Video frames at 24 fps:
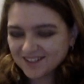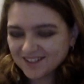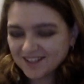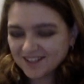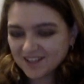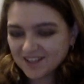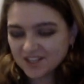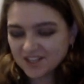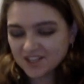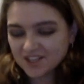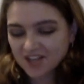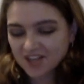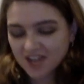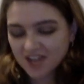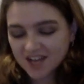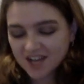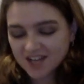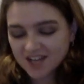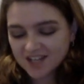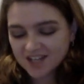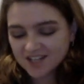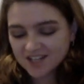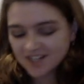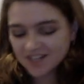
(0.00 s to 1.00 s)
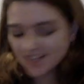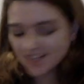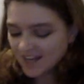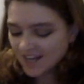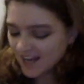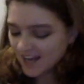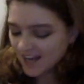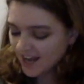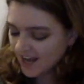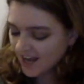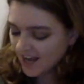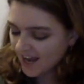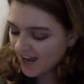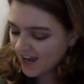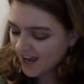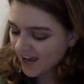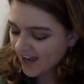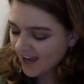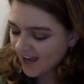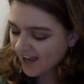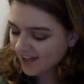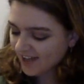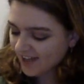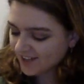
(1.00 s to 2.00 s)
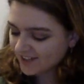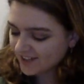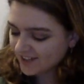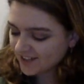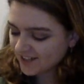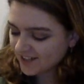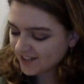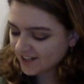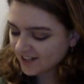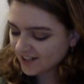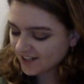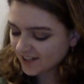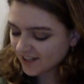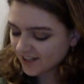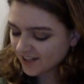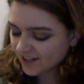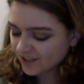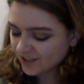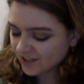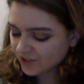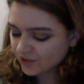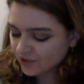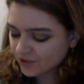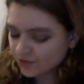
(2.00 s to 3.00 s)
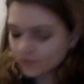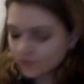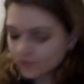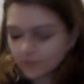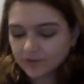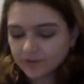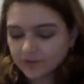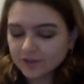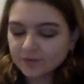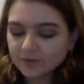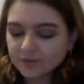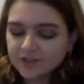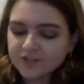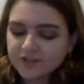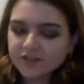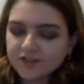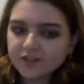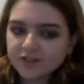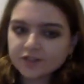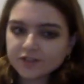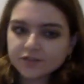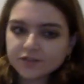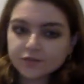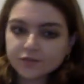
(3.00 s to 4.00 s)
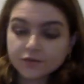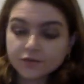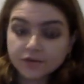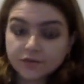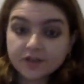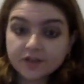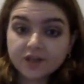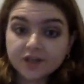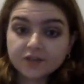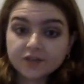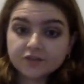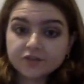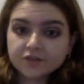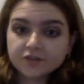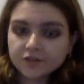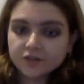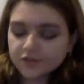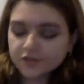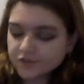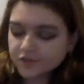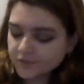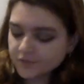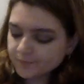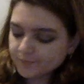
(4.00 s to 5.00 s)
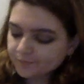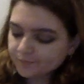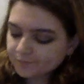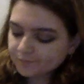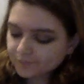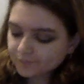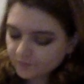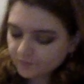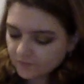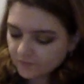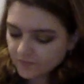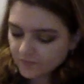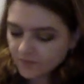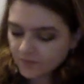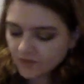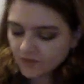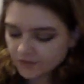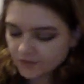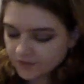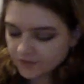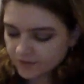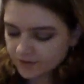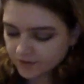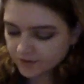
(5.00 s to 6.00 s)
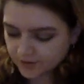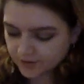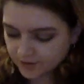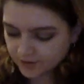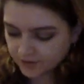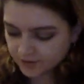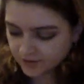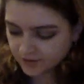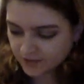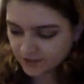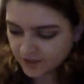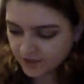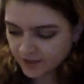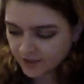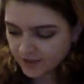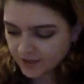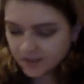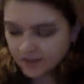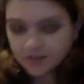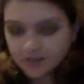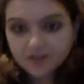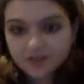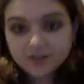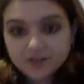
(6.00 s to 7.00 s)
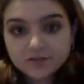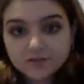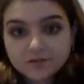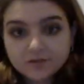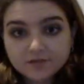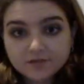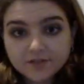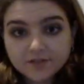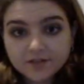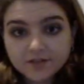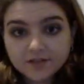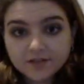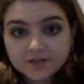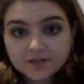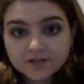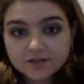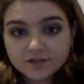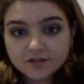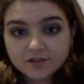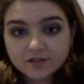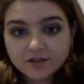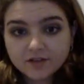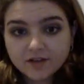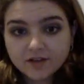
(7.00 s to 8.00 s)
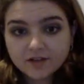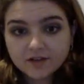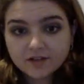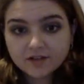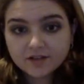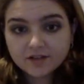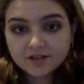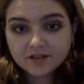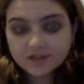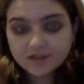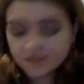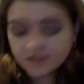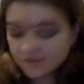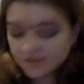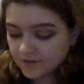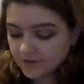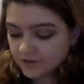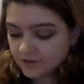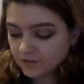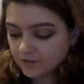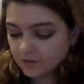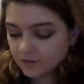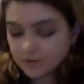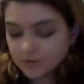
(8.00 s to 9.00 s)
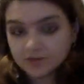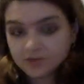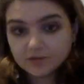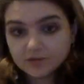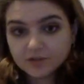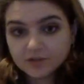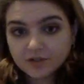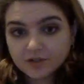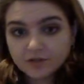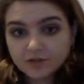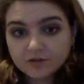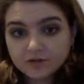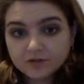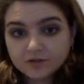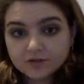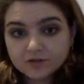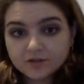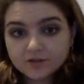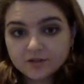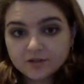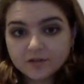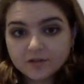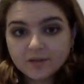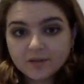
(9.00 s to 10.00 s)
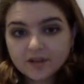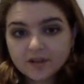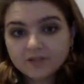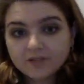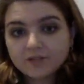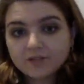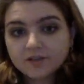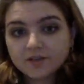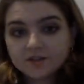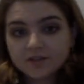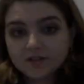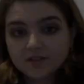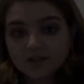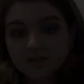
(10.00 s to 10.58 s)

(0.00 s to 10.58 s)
dye and true oil, which is actually used on gun stocks. So that's all for now. Stick around, and the next video we'll be doing the contour on the back of the guitar.